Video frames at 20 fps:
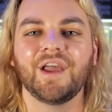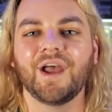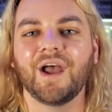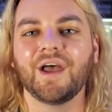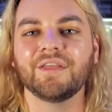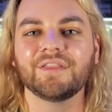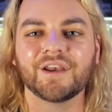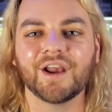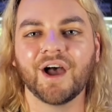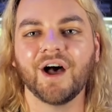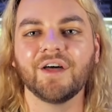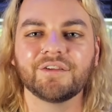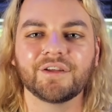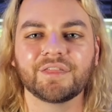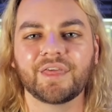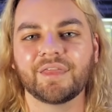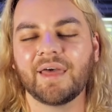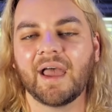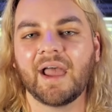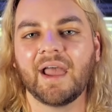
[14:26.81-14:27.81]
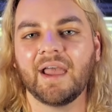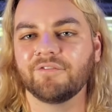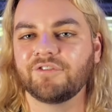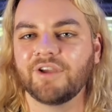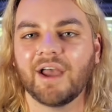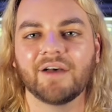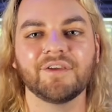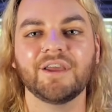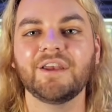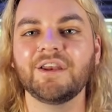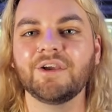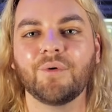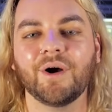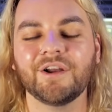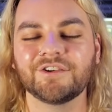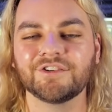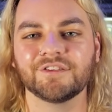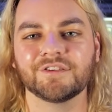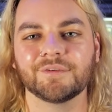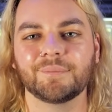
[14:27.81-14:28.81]
And then other than that, if you have any
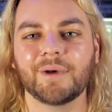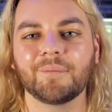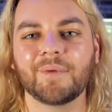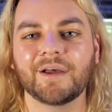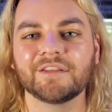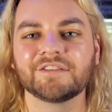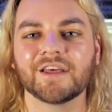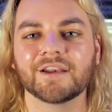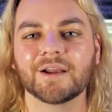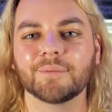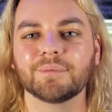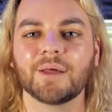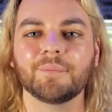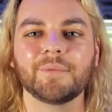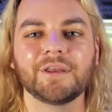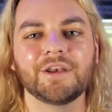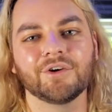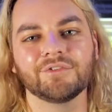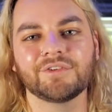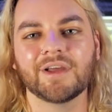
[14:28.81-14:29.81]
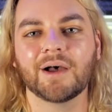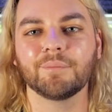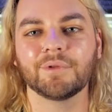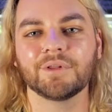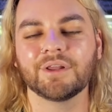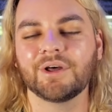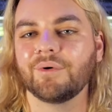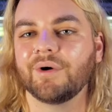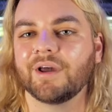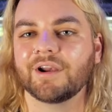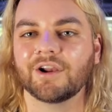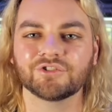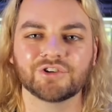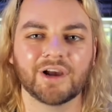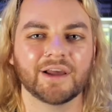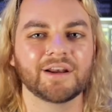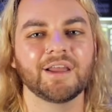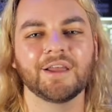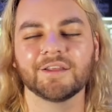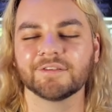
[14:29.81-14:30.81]
questions about my setup, let me know down below, and I'll
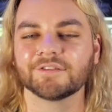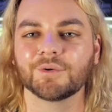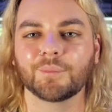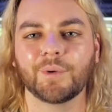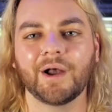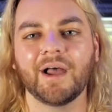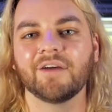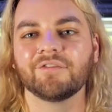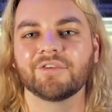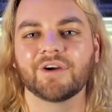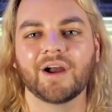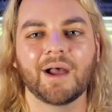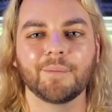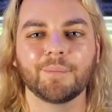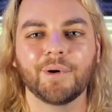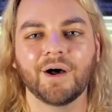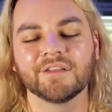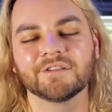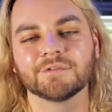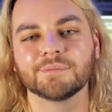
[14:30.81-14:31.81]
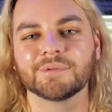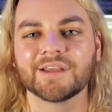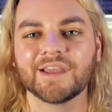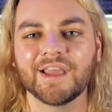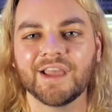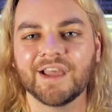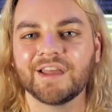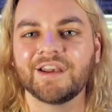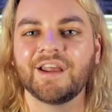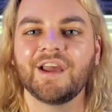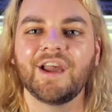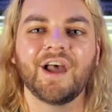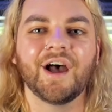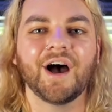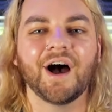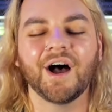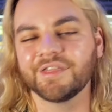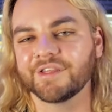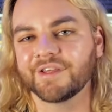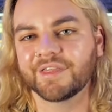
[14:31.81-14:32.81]
try to answer whatever I possibly can.
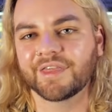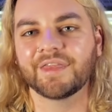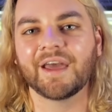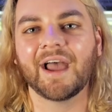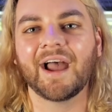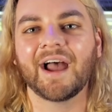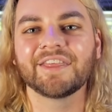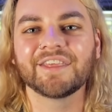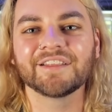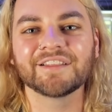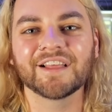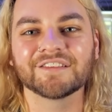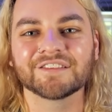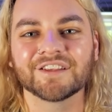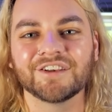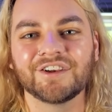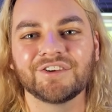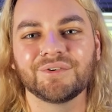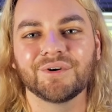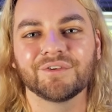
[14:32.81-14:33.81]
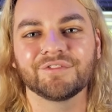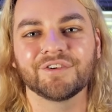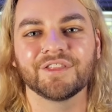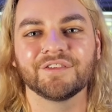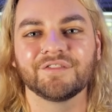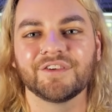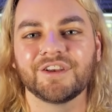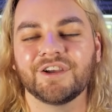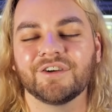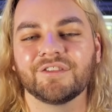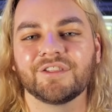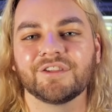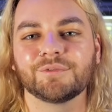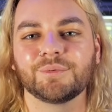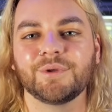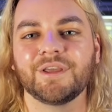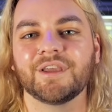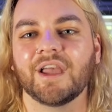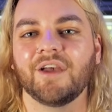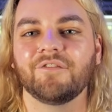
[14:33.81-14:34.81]
Other than that, I think that's gonna do it for the video this
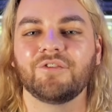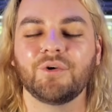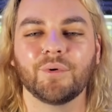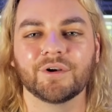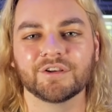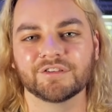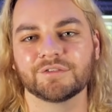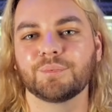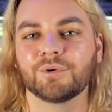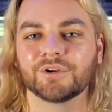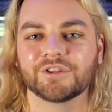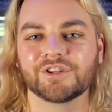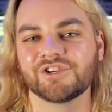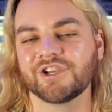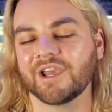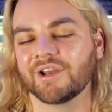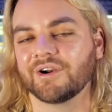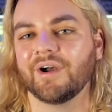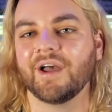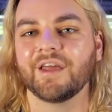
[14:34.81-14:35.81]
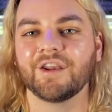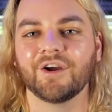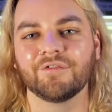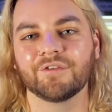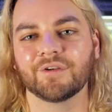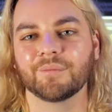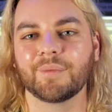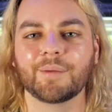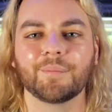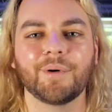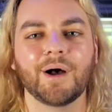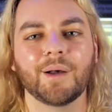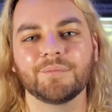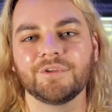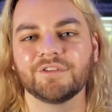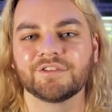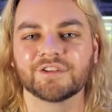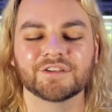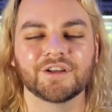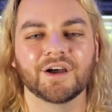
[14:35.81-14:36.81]
week. If you wanna support the channel, head over to
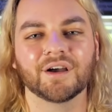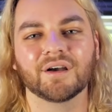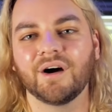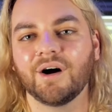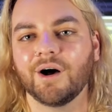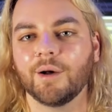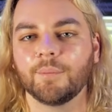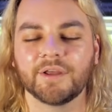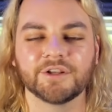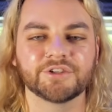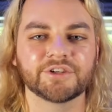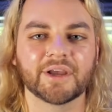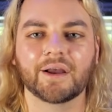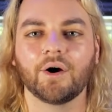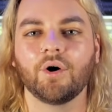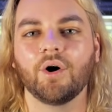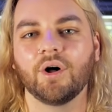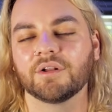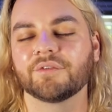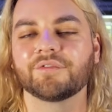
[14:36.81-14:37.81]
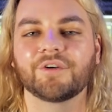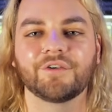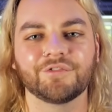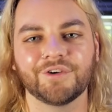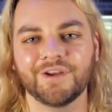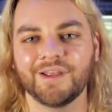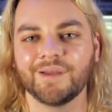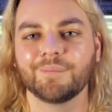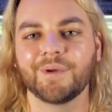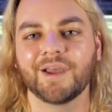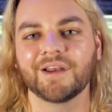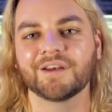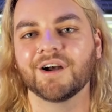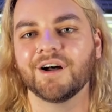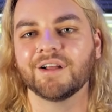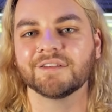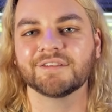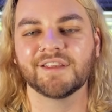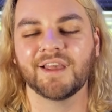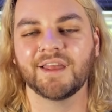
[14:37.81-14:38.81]
makepopmusic.com and check out all of our free and paid
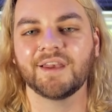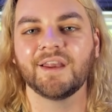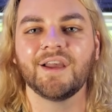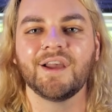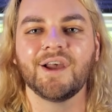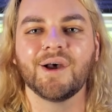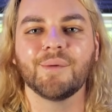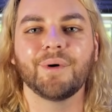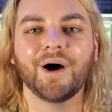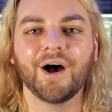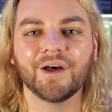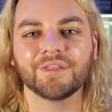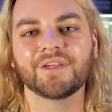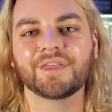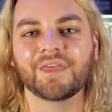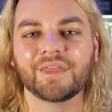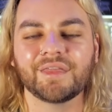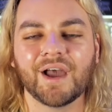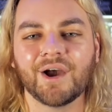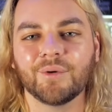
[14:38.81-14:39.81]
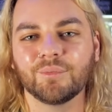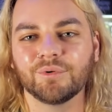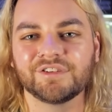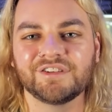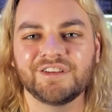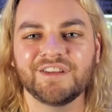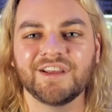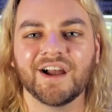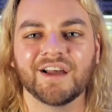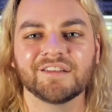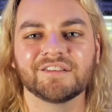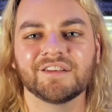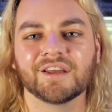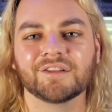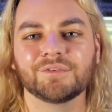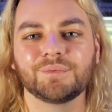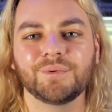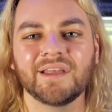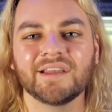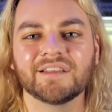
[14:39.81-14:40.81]
content. But other than that, we'll see you guys
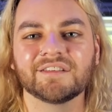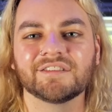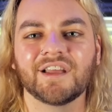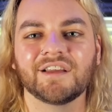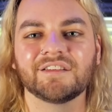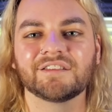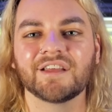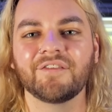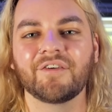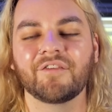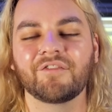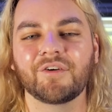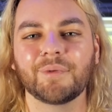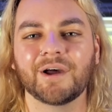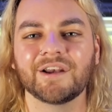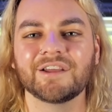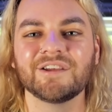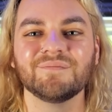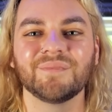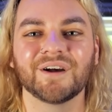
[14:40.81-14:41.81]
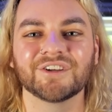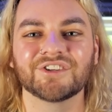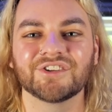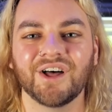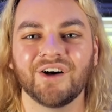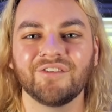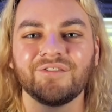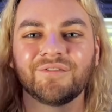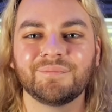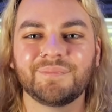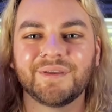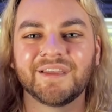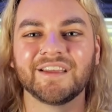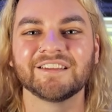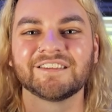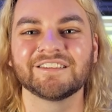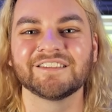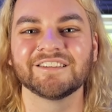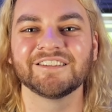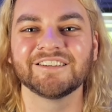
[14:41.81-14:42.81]
next week. Stay safe, everybody. Much love.
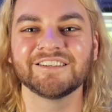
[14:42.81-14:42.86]
Peace.